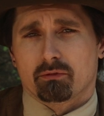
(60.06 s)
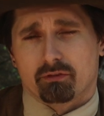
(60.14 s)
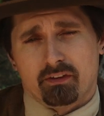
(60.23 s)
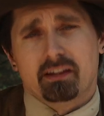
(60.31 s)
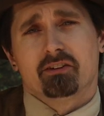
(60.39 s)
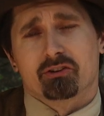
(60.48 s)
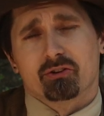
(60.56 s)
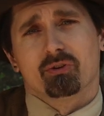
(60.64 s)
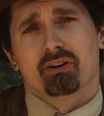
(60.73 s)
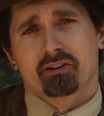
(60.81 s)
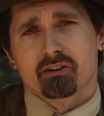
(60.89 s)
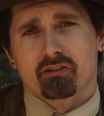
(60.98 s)
feet are no
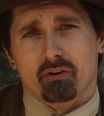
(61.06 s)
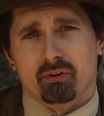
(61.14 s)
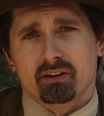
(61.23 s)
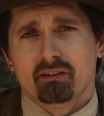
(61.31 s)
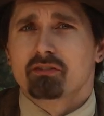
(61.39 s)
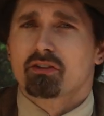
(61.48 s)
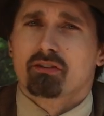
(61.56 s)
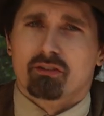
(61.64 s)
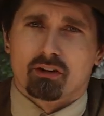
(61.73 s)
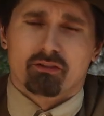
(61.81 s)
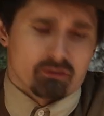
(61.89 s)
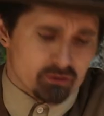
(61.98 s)
longer growing
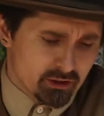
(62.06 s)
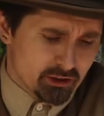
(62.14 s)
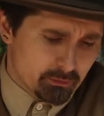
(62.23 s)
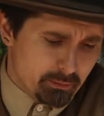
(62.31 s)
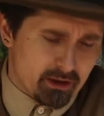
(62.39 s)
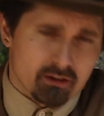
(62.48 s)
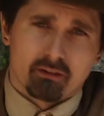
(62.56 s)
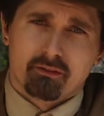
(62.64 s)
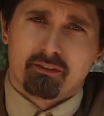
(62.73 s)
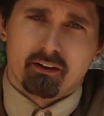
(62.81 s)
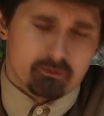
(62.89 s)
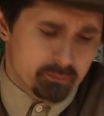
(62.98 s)
deserve a really good pair
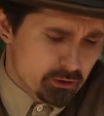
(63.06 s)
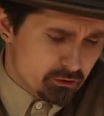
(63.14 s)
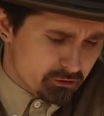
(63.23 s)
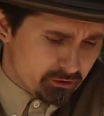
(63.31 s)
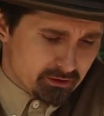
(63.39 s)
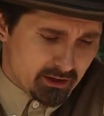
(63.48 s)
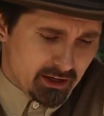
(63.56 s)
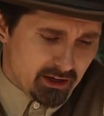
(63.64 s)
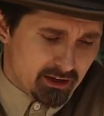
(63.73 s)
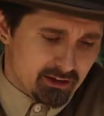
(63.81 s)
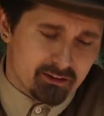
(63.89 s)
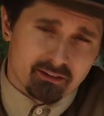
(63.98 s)
of boots,
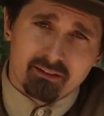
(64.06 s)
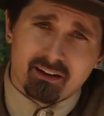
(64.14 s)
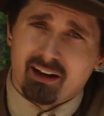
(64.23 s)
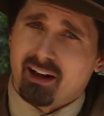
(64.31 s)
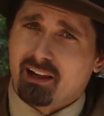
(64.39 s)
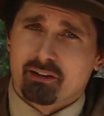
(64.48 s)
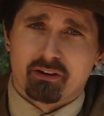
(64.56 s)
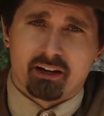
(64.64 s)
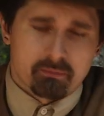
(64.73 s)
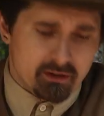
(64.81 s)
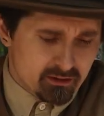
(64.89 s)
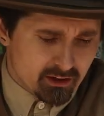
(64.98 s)
and I highly
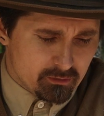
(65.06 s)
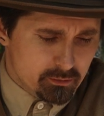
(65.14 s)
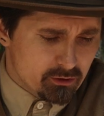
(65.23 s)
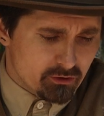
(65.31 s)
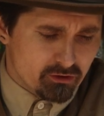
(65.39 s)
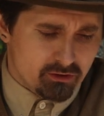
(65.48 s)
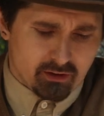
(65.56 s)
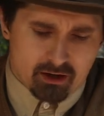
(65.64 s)
recommend Nick's boots.